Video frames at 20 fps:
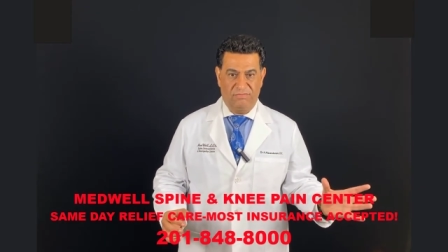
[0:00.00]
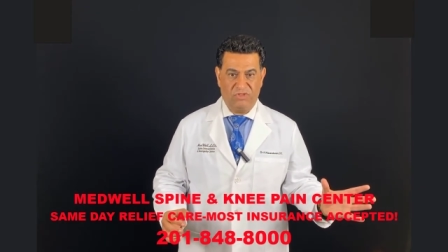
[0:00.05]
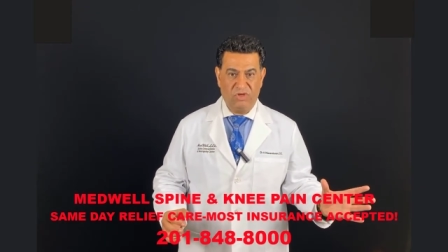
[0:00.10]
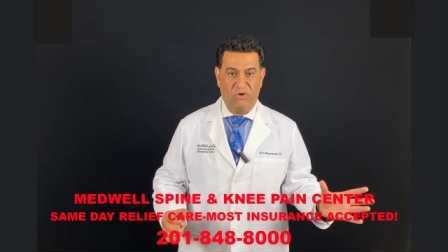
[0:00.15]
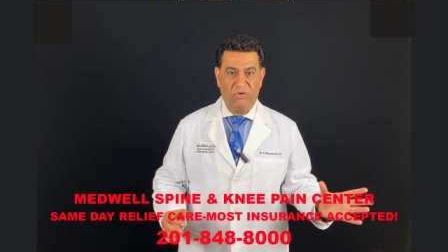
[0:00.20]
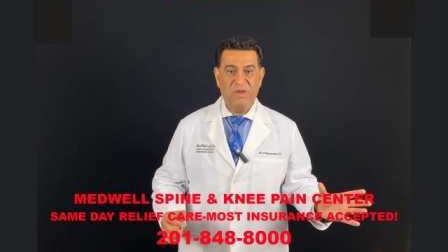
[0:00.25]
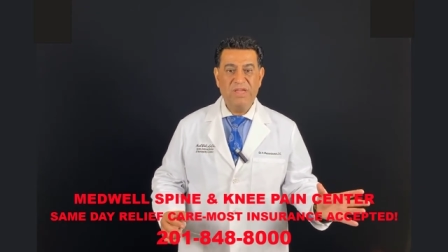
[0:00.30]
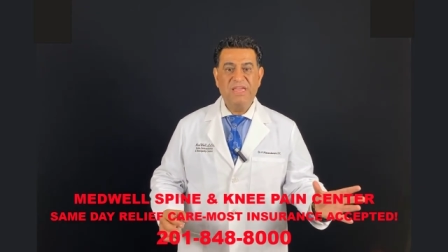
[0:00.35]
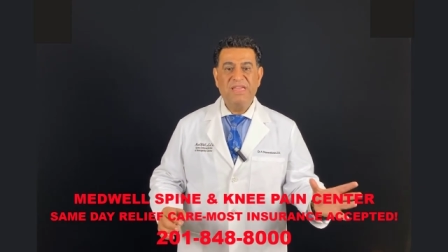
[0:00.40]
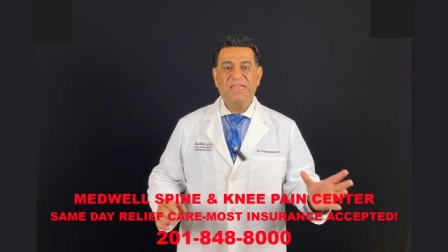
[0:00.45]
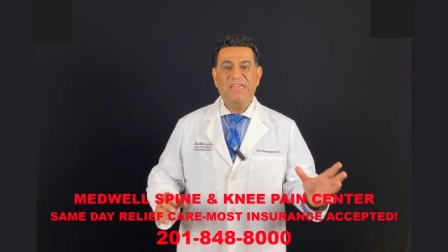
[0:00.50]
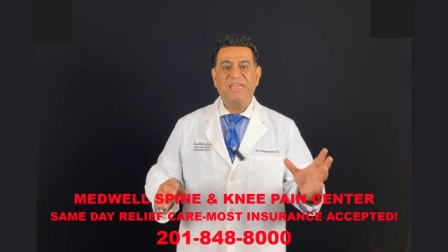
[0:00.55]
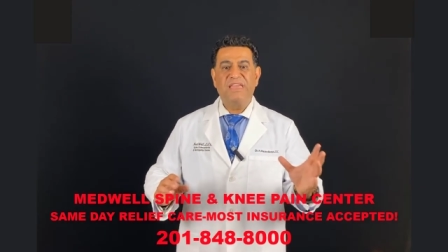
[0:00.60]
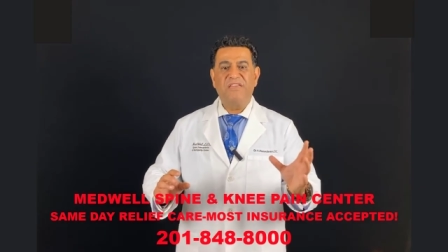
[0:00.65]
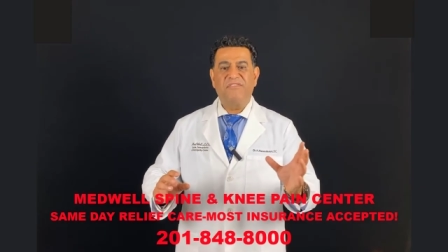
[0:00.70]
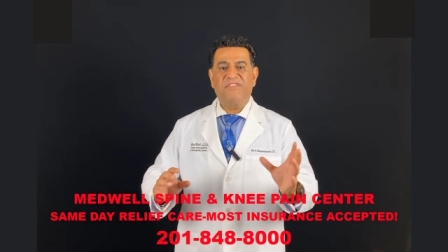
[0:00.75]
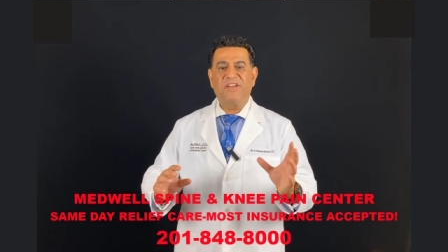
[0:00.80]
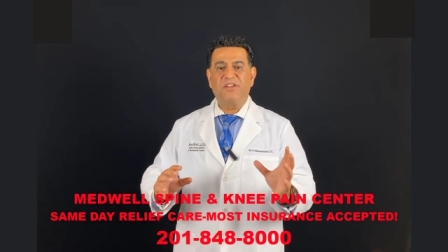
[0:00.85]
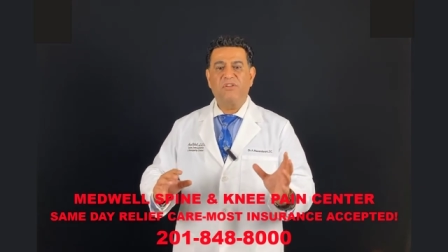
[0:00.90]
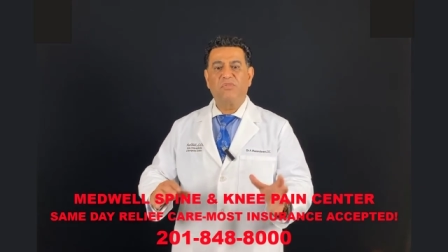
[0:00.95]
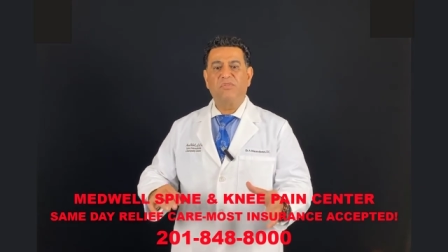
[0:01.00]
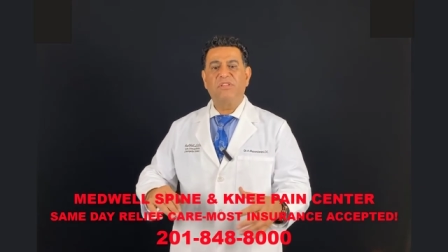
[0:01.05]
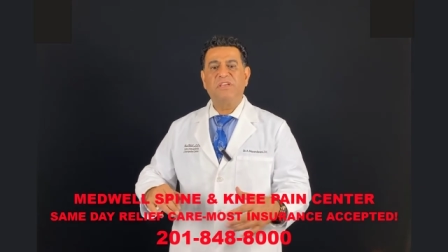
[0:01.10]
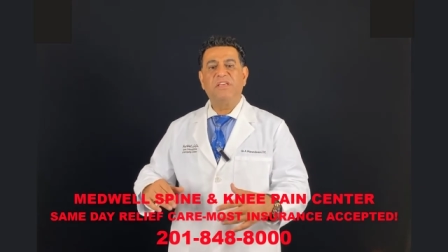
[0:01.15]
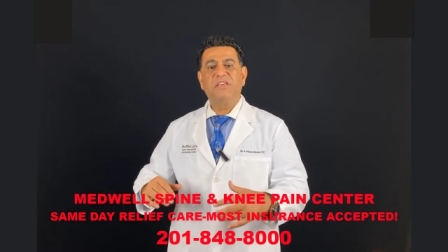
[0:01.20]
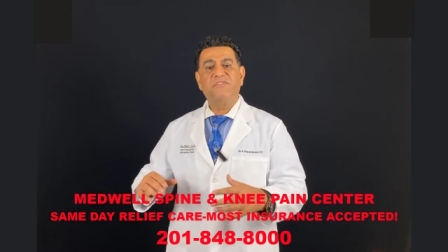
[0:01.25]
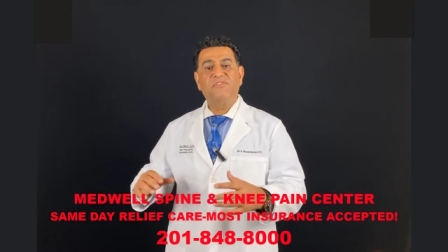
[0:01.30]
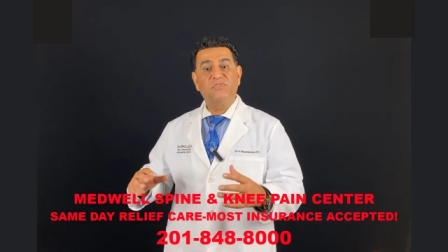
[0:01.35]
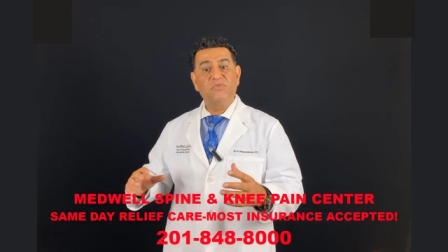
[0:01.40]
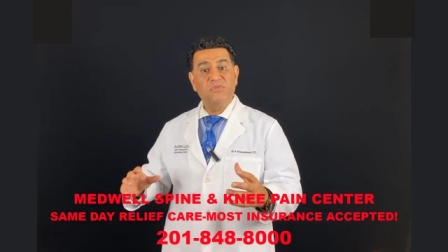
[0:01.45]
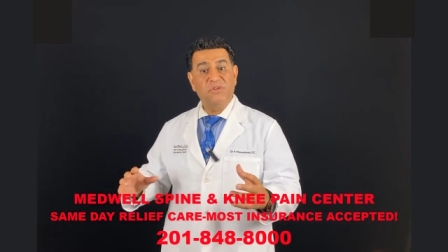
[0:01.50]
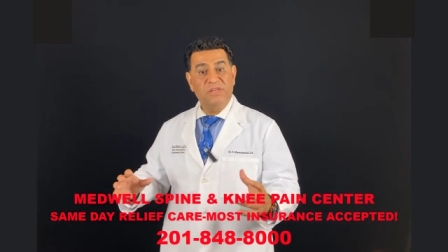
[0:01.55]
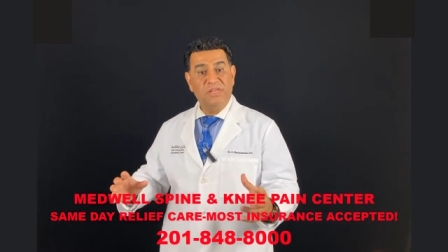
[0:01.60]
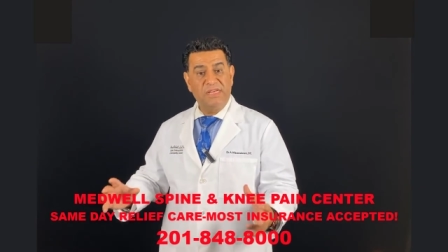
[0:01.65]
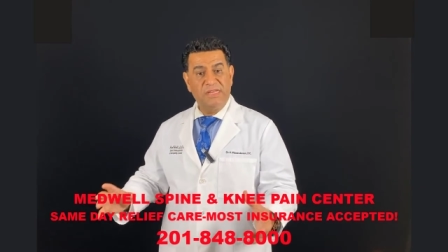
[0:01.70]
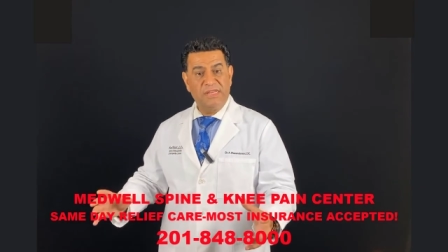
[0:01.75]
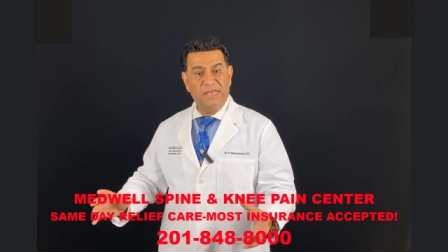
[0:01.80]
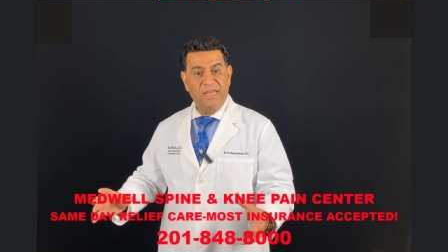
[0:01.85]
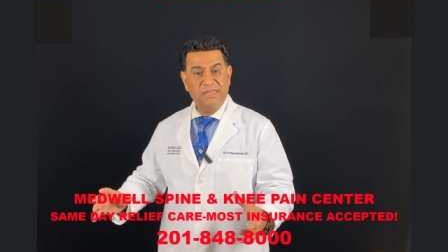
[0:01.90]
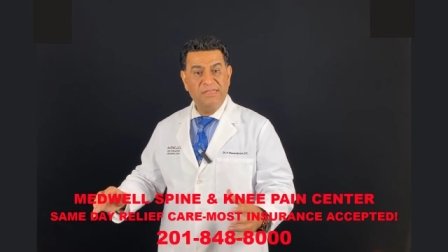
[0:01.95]
So if and only if you
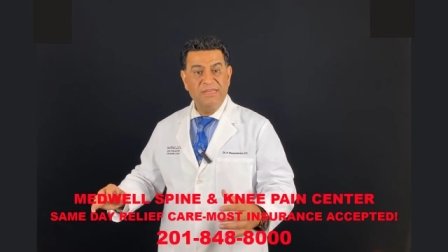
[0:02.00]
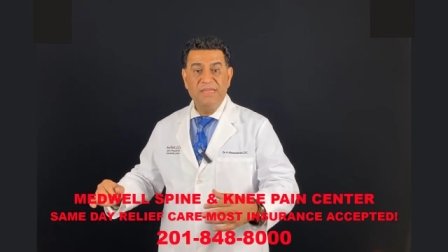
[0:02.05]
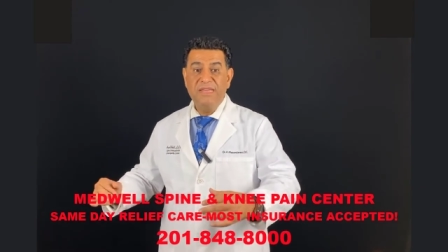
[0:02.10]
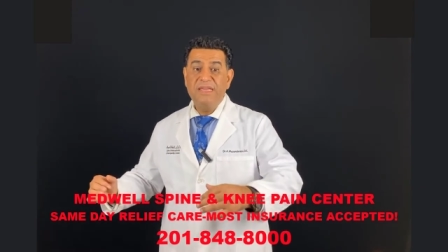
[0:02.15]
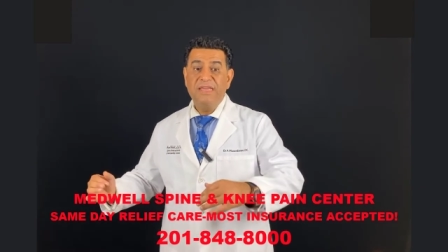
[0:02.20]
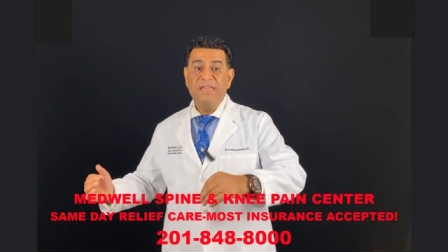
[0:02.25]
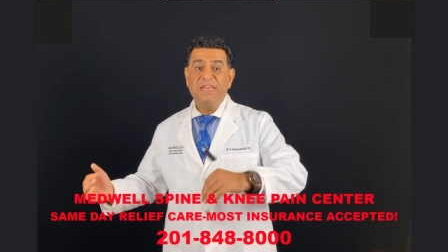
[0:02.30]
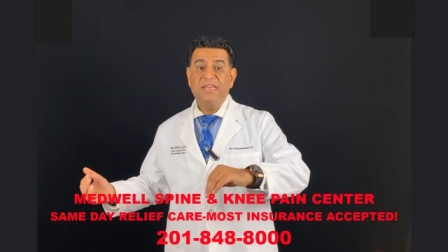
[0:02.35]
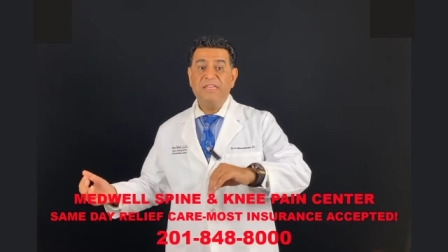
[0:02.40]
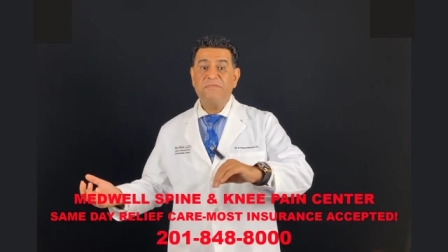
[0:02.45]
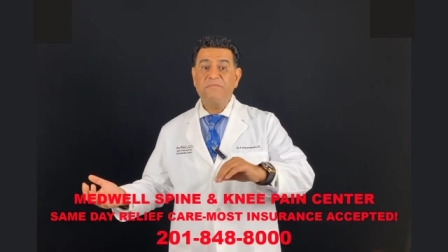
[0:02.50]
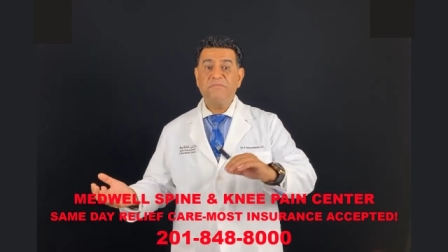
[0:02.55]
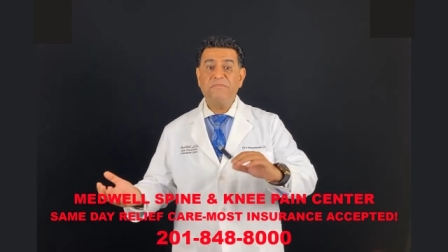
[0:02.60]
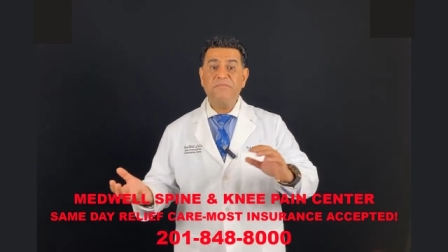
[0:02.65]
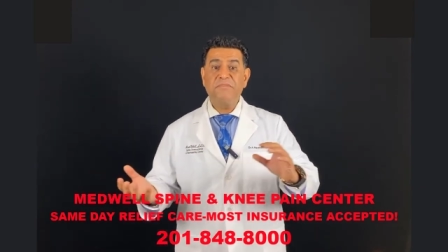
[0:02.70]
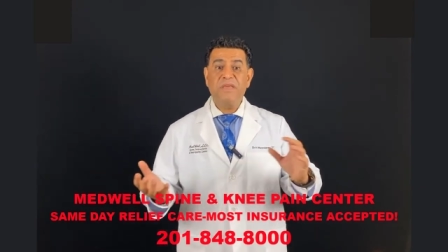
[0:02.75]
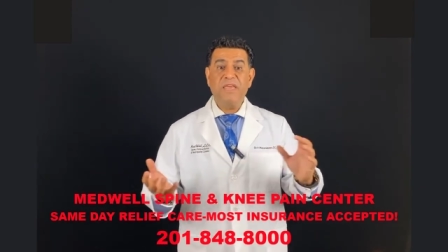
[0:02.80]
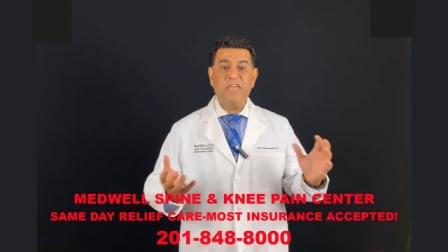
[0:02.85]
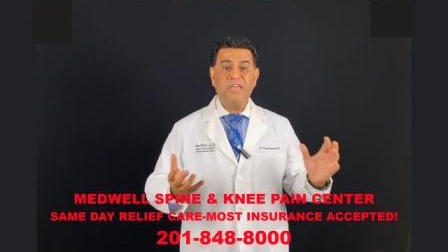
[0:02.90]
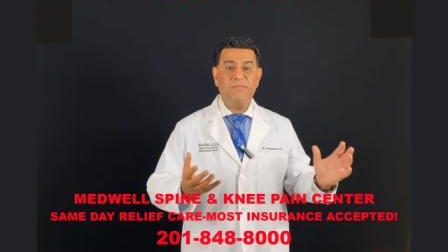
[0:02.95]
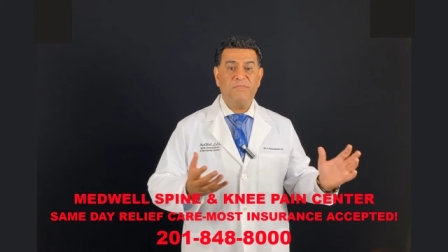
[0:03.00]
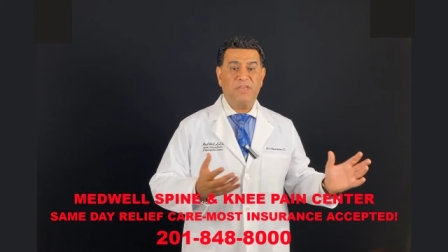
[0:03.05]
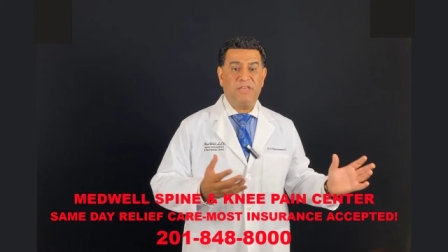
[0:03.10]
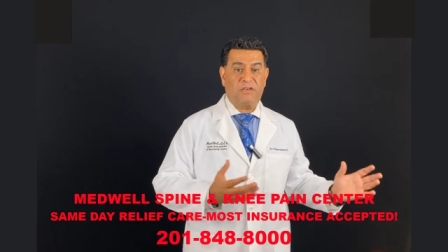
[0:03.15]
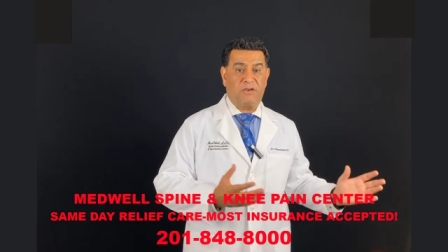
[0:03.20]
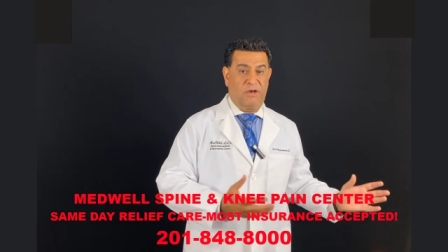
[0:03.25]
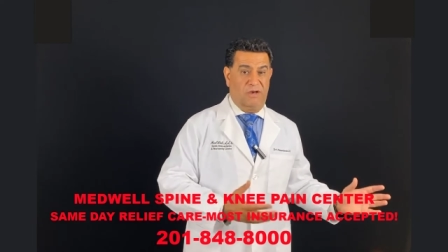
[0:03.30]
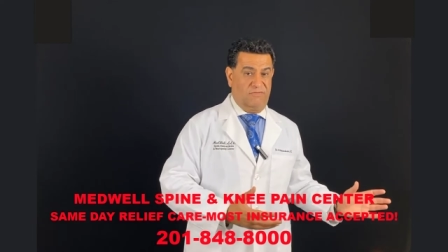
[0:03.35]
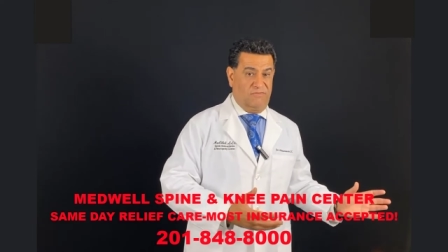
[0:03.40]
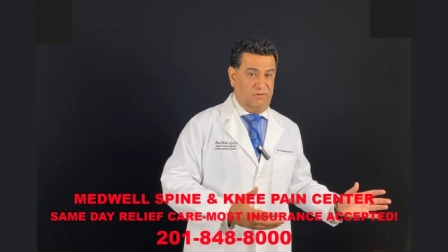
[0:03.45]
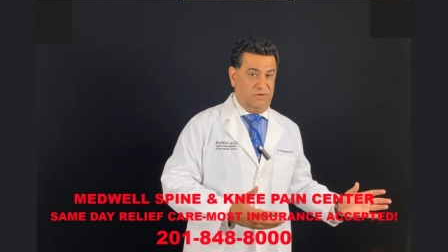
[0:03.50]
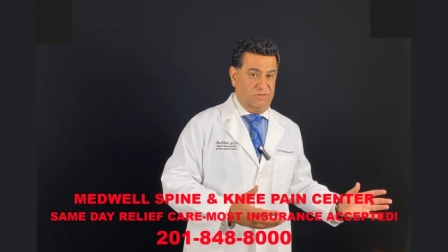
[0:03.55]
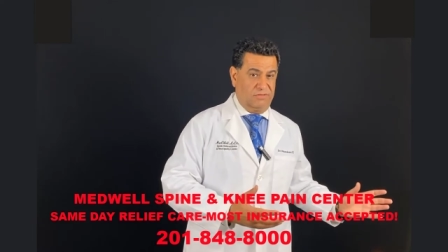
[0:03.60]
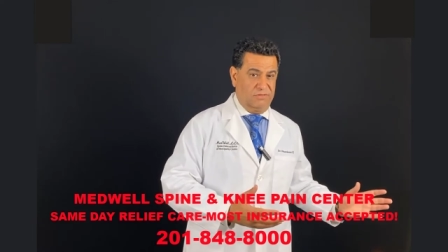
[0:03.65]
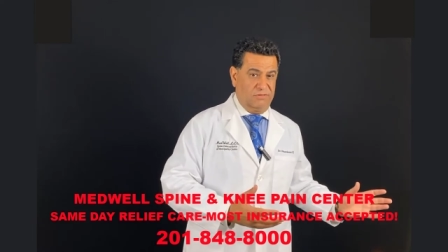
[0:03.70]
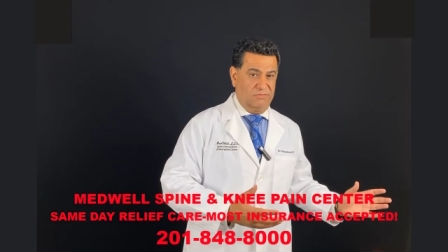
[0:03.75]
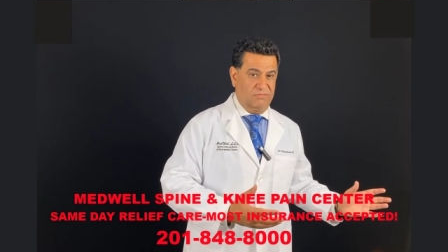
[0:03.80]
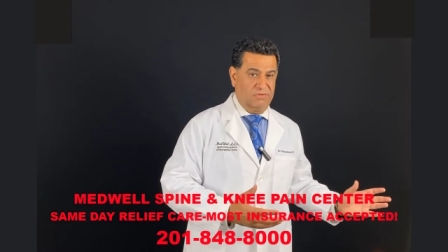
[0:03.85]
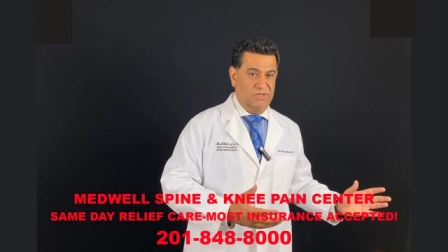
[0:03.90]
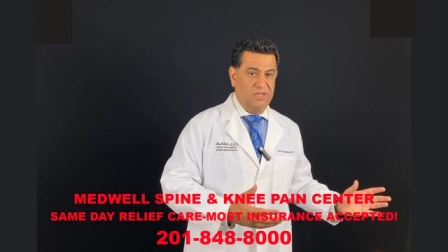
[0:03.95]
need it, it may be covered.